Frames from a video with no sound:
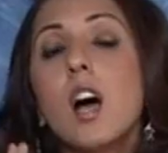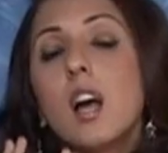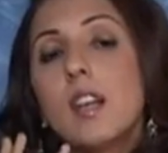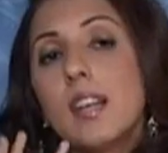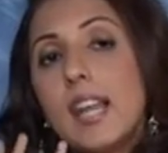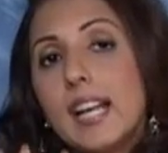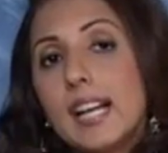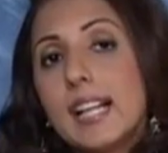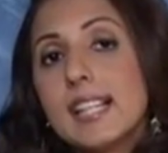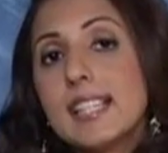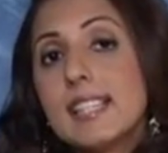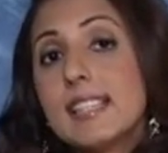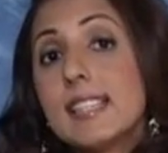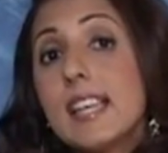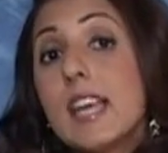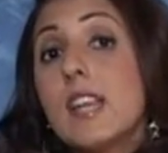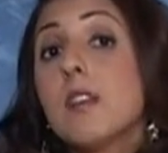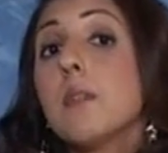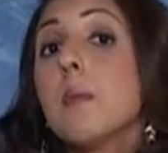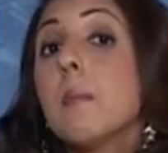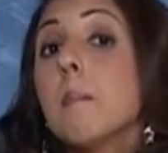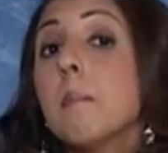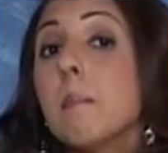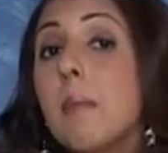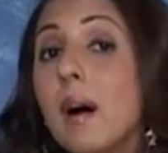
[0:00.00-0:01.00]
like I
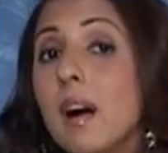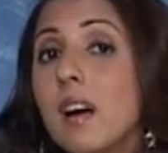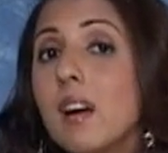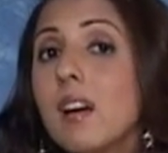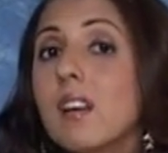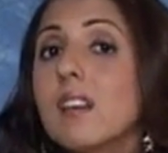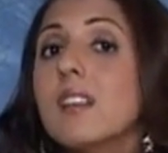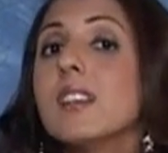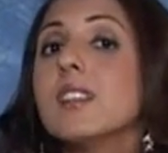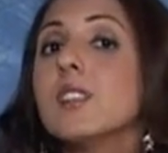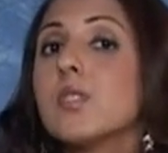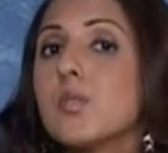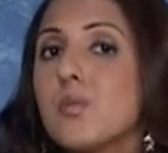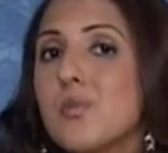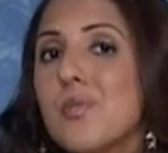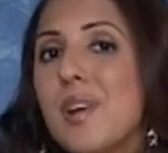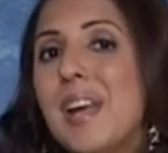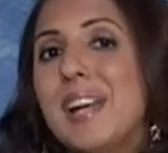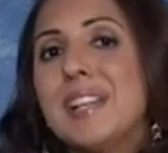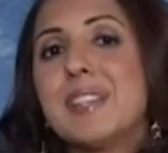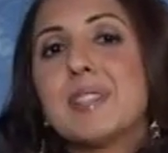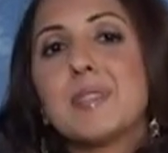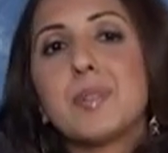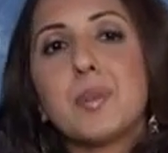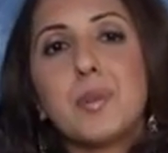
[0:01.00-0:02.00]
said, Mangal is
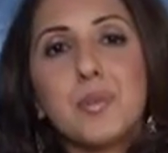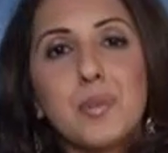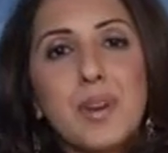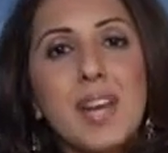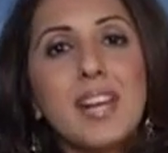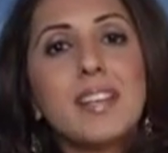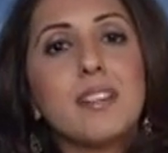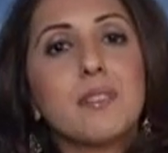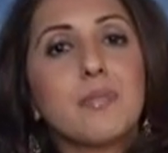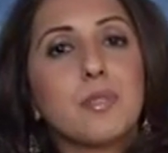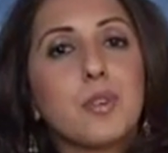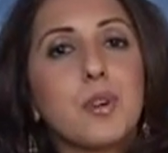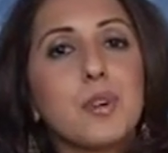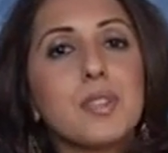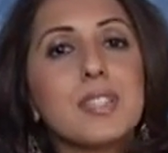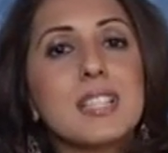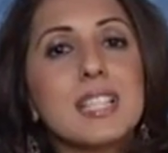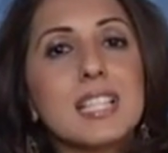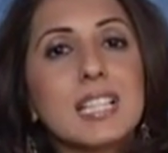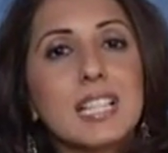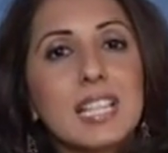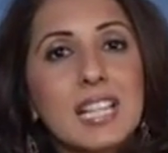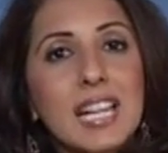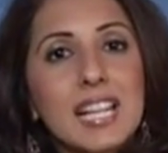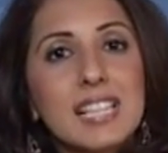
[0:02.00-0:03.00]
red. So red of course
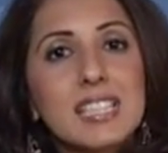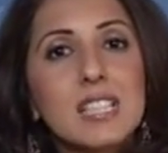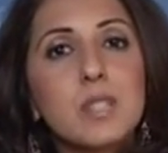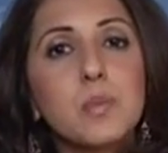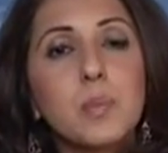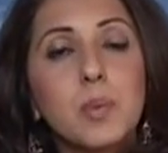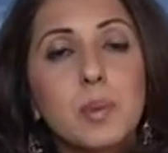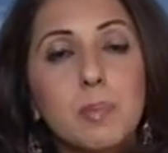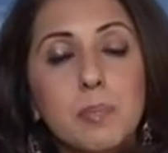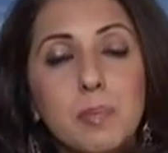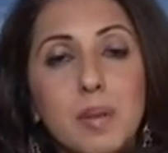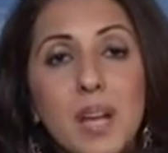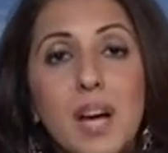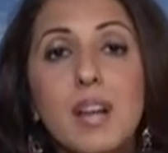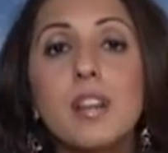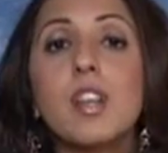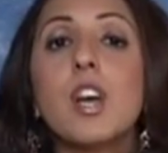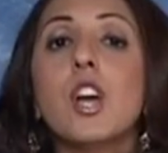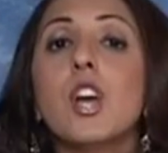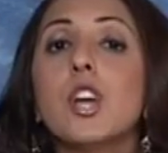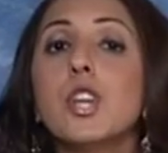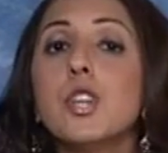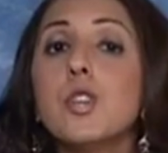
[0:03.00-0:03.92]
is connected with blood.